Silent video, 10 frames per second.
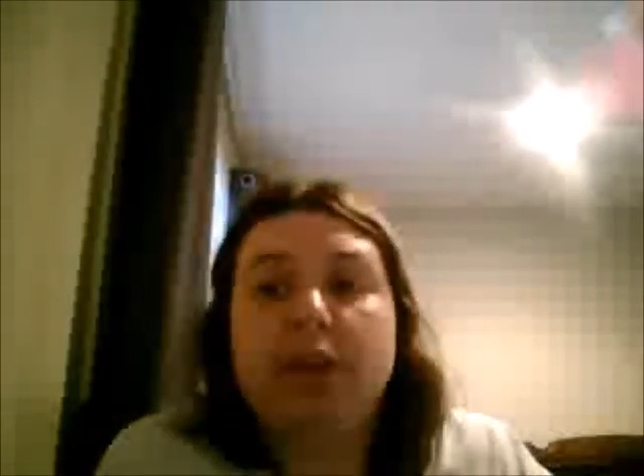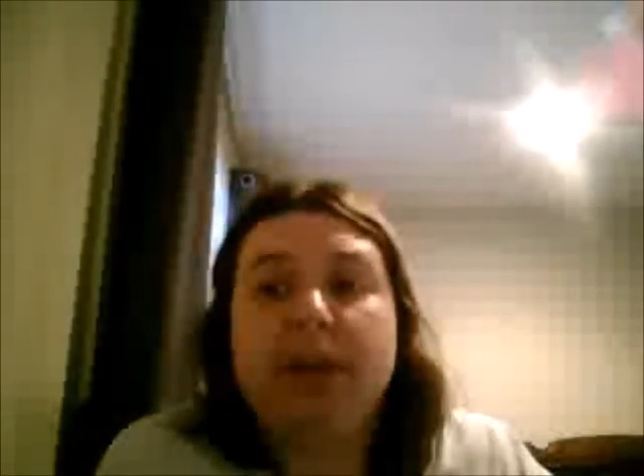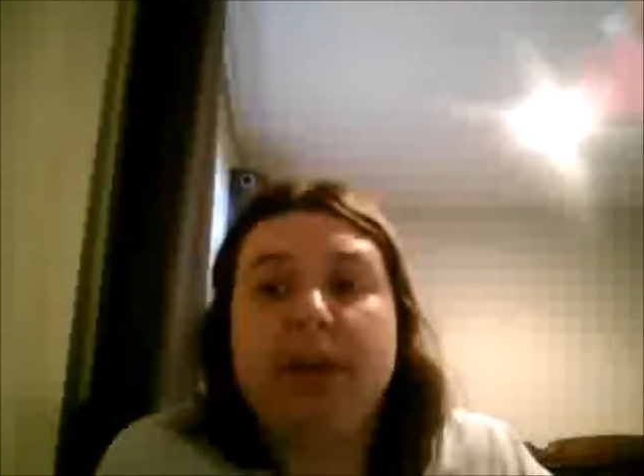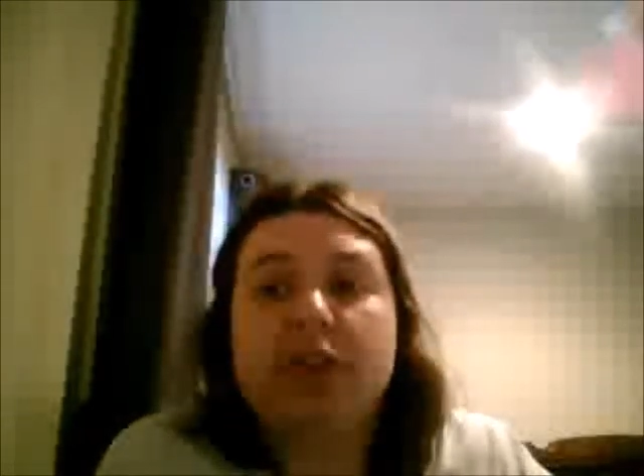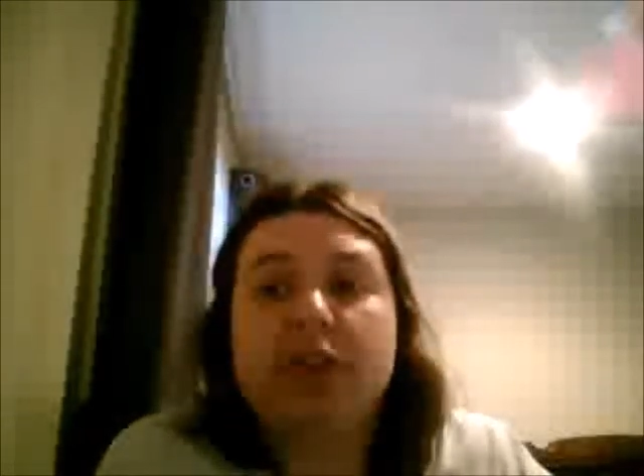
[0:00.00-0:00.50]

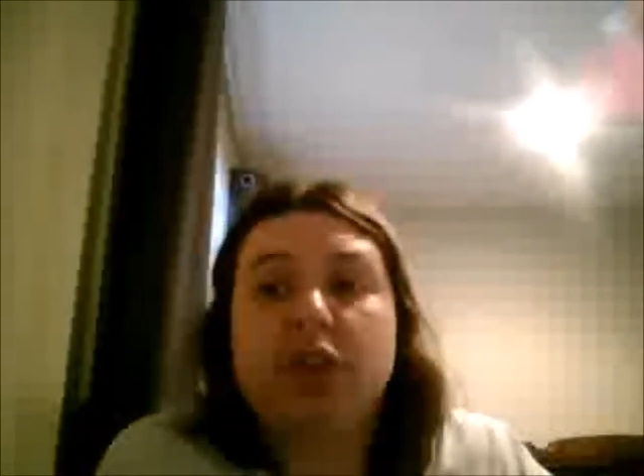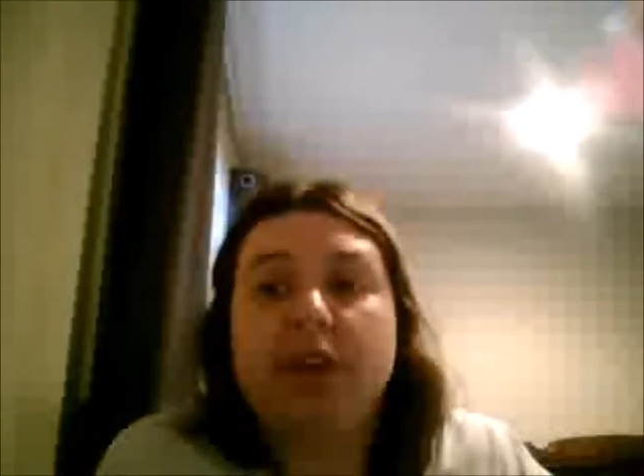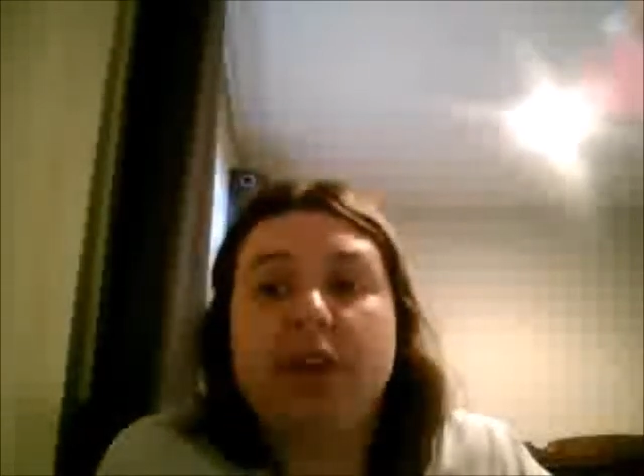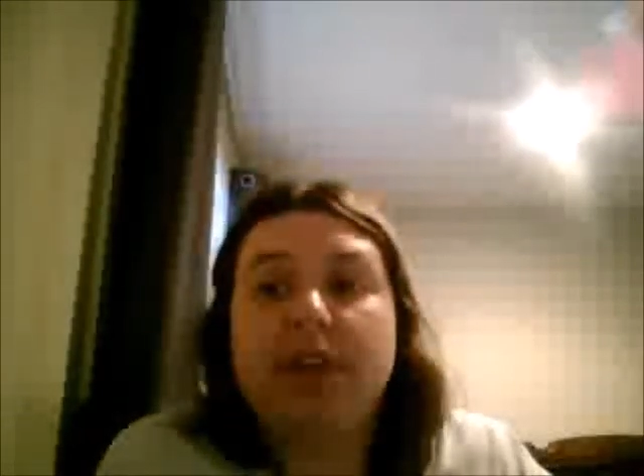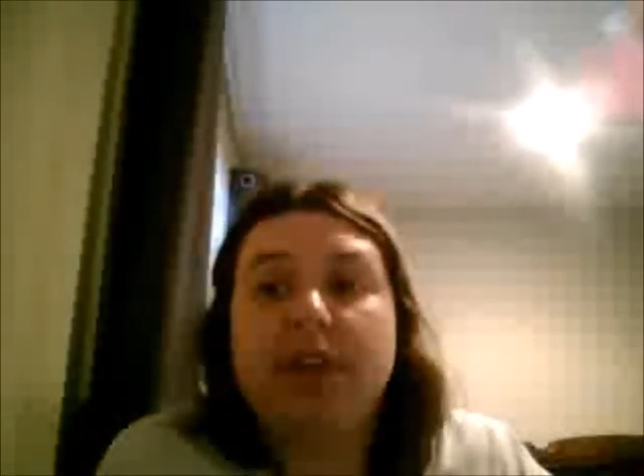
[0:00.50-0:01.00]
Served
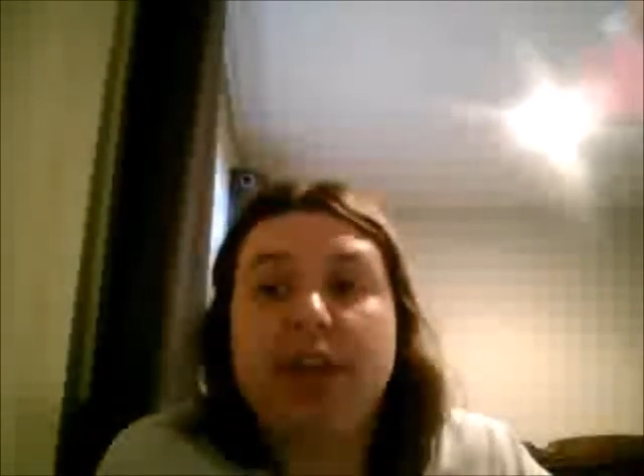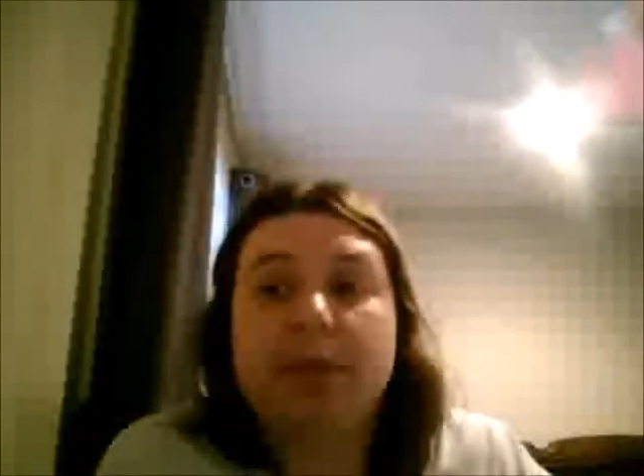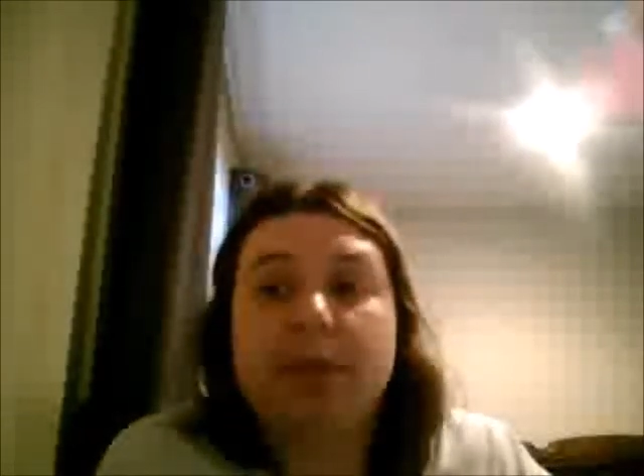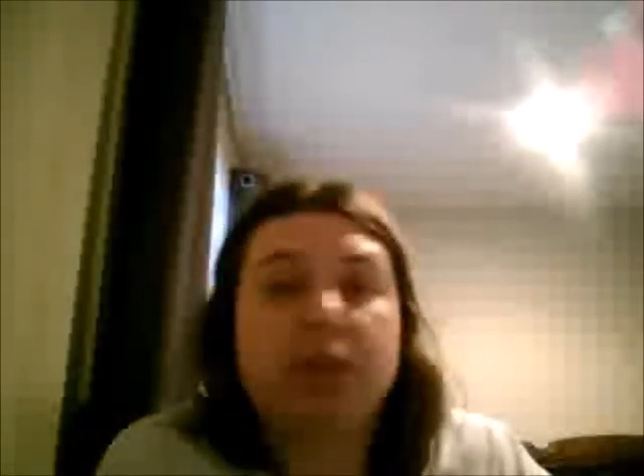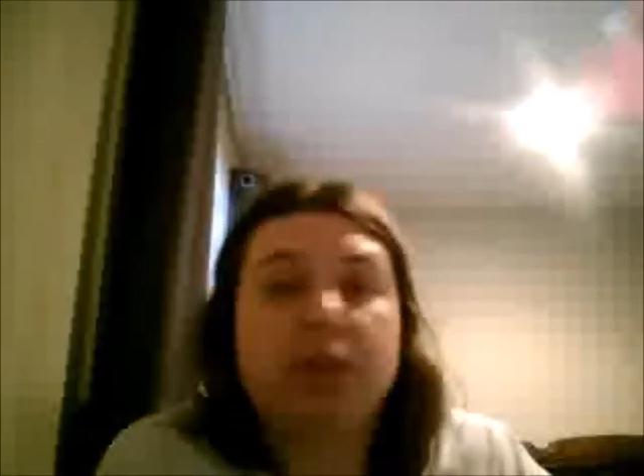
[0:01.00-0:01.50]
theme's
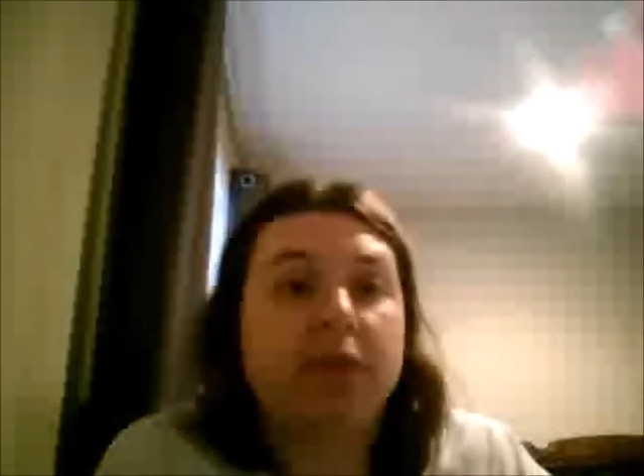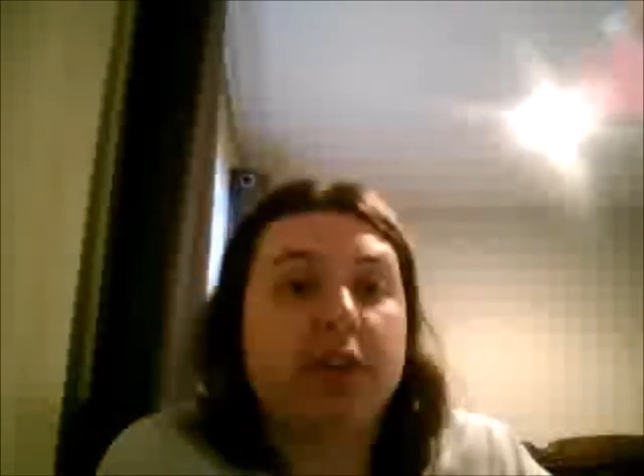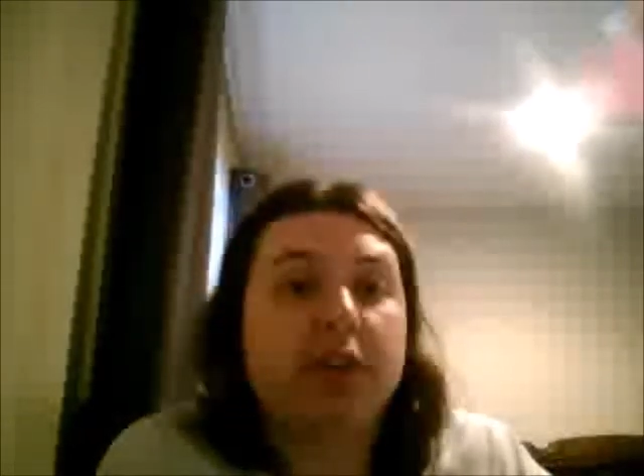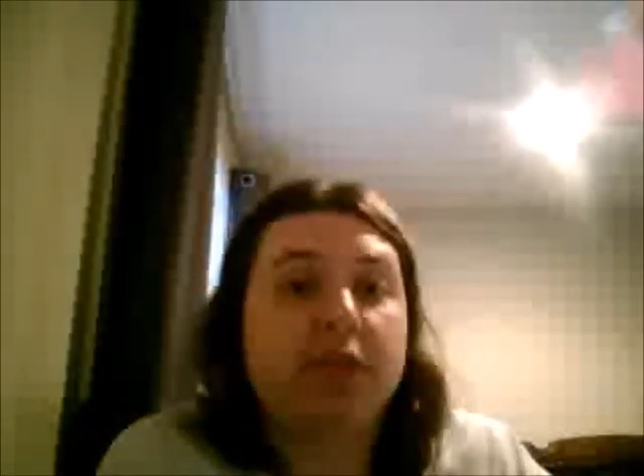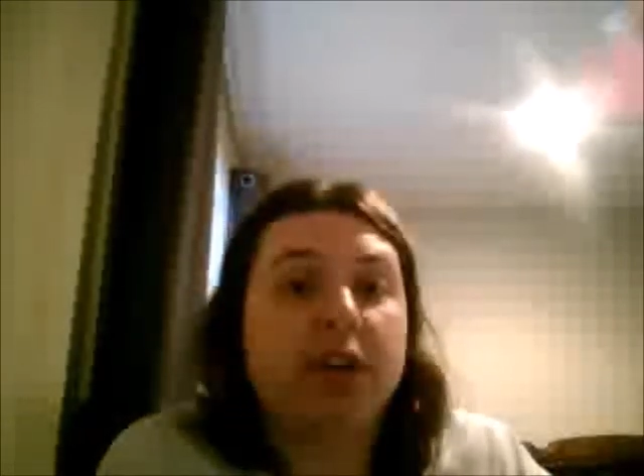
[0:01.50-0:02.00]
first
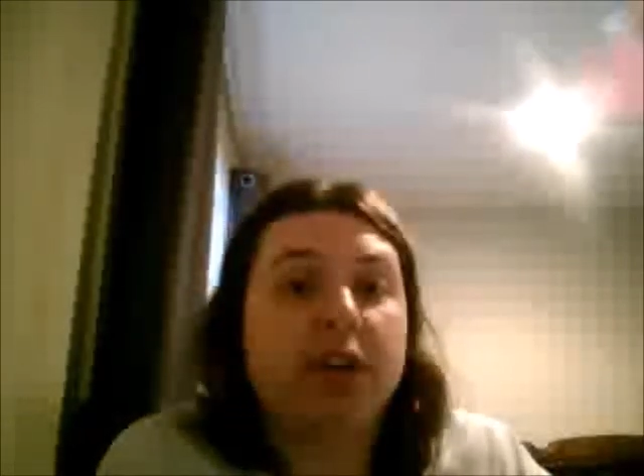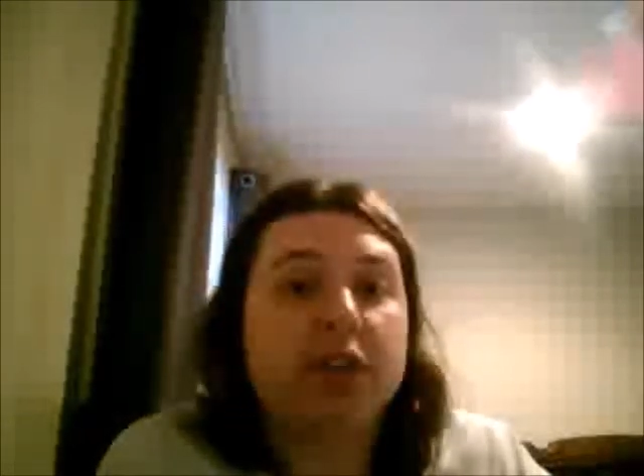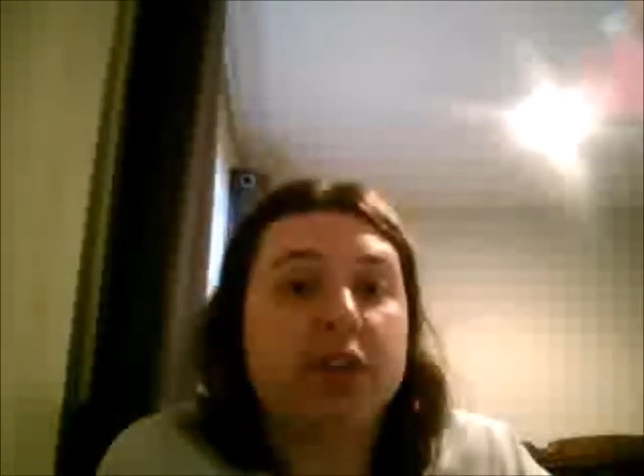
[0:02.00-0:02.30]
verse,